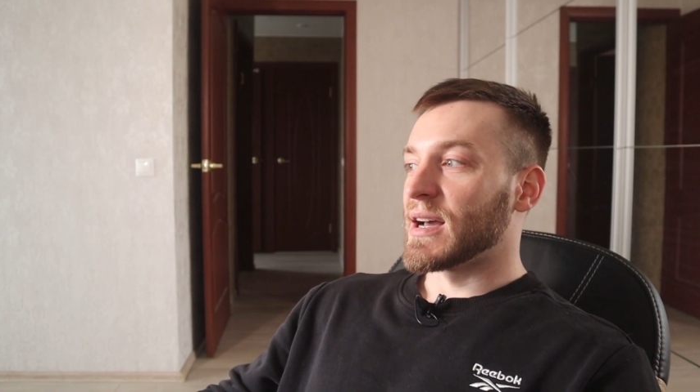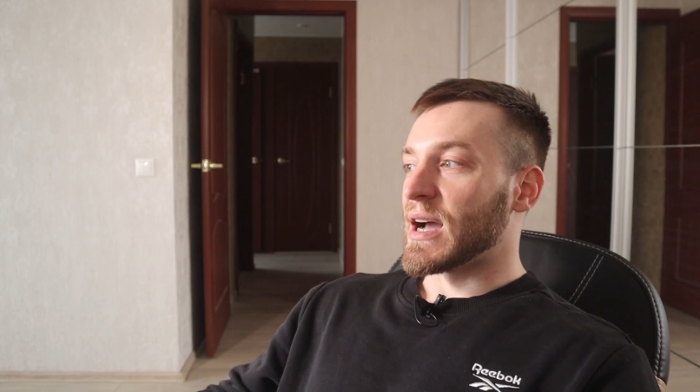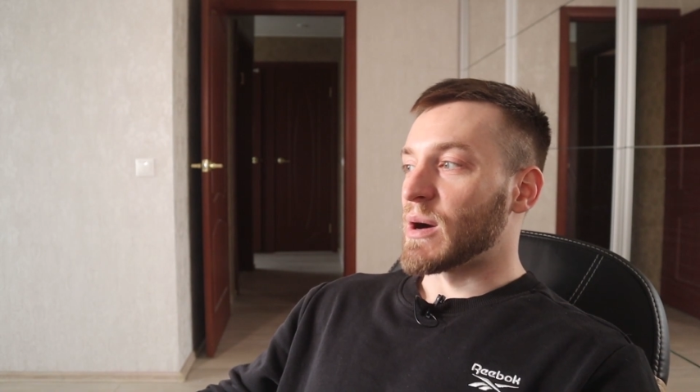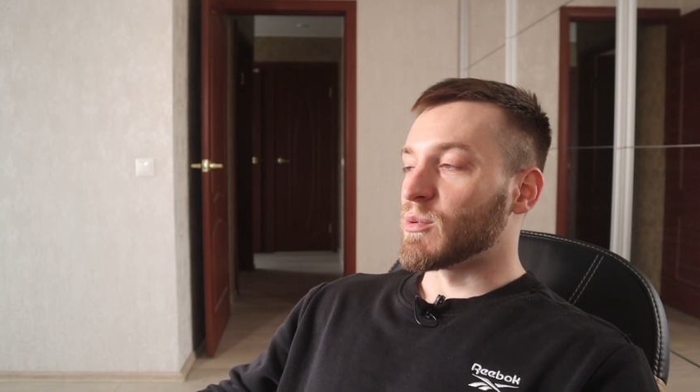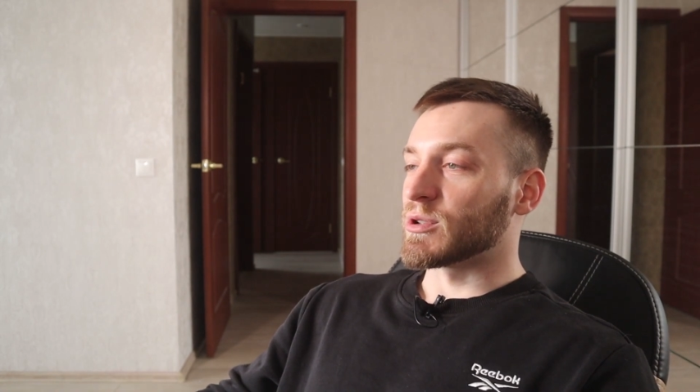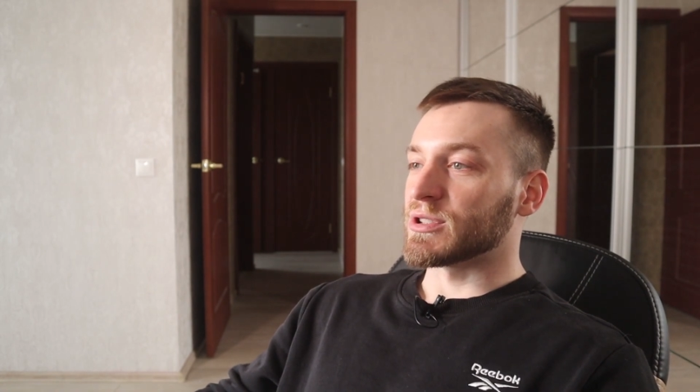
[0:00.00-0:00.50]

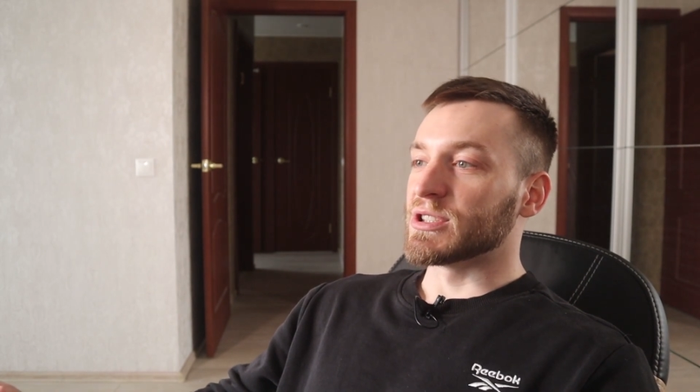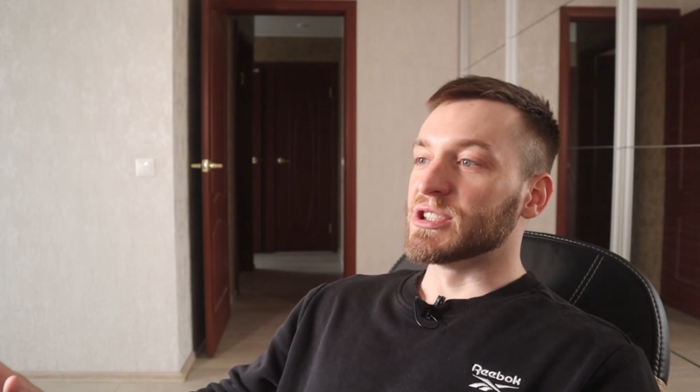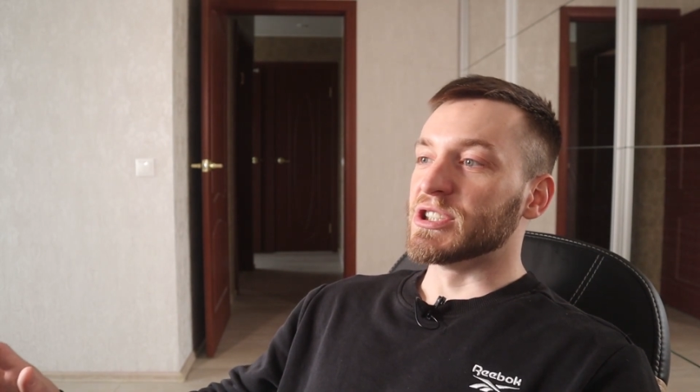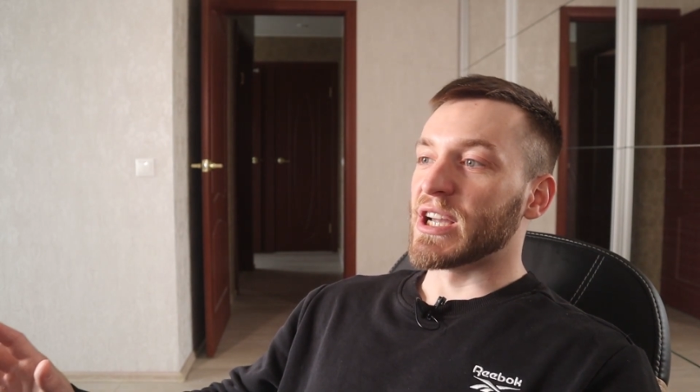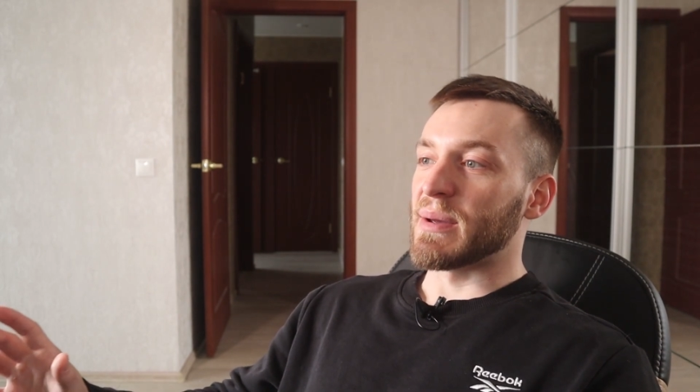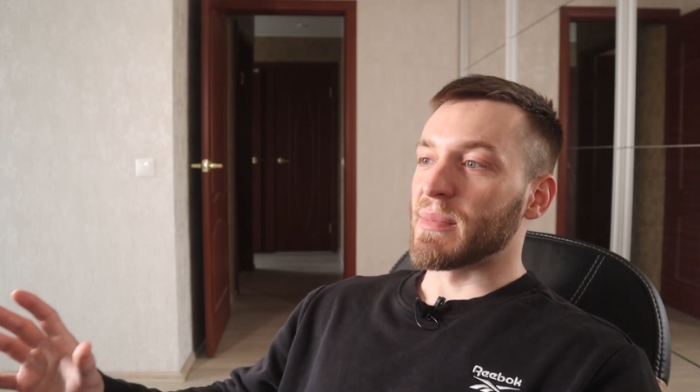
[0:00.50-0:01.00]
I wasn't
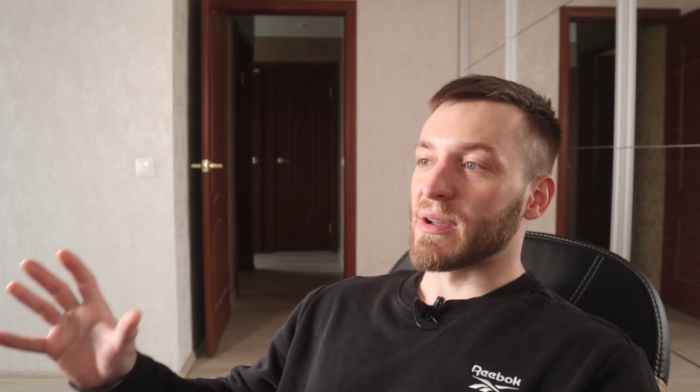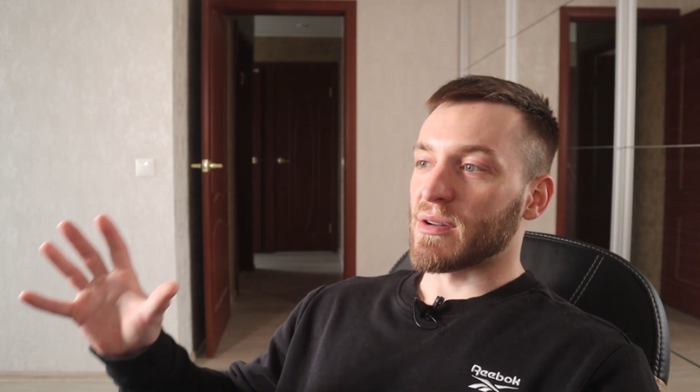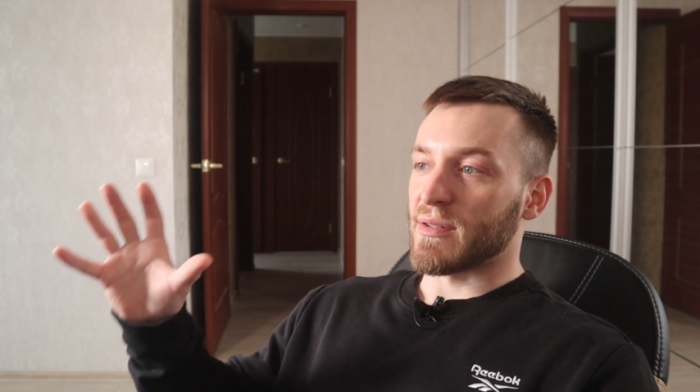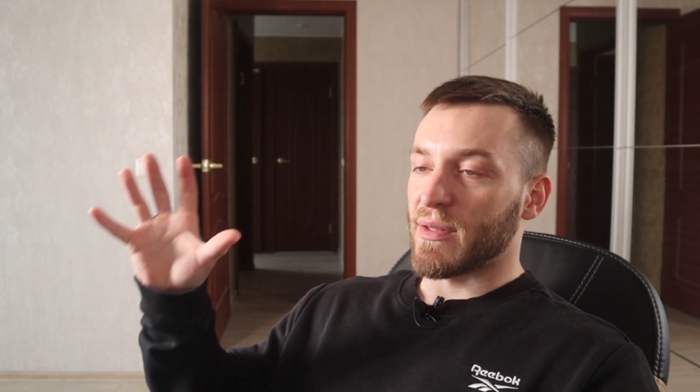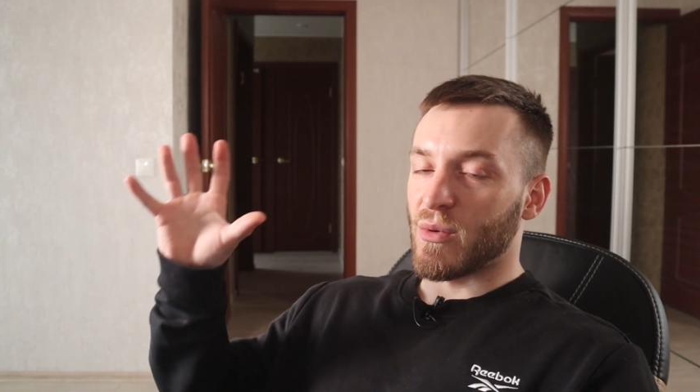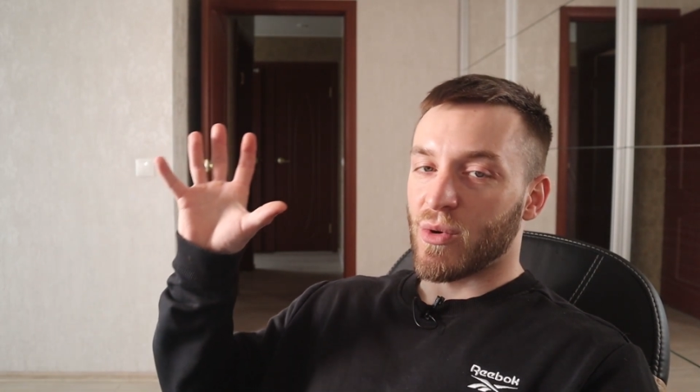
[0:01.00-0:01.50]
jamming
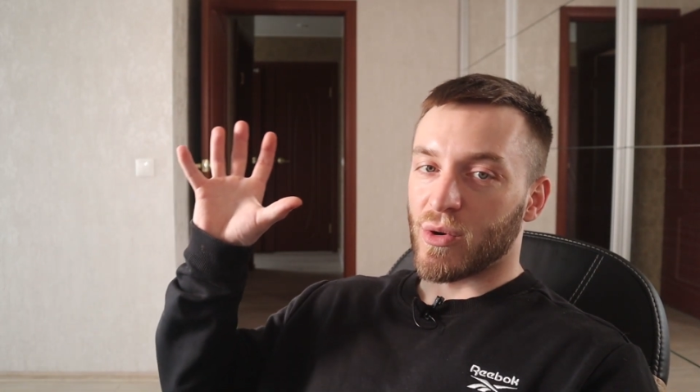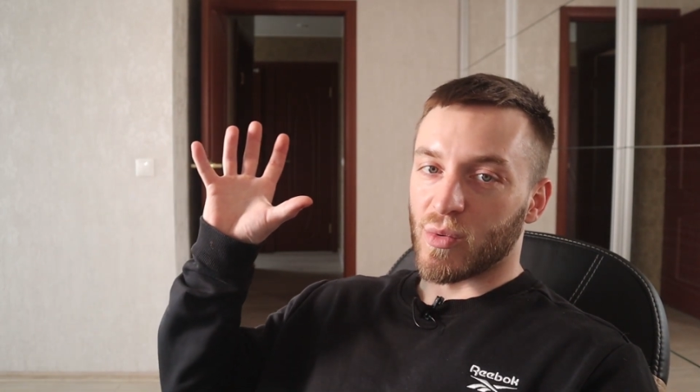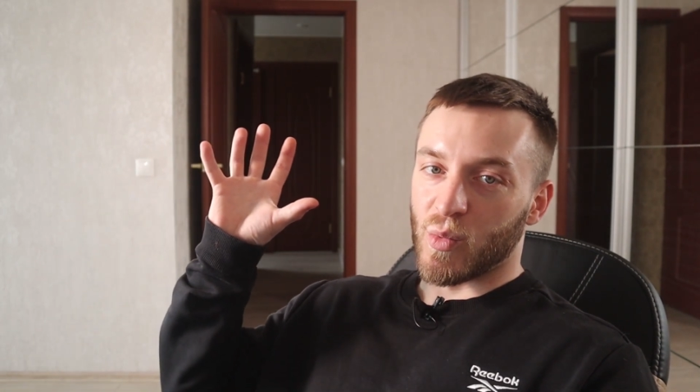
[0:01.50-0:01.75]
the whole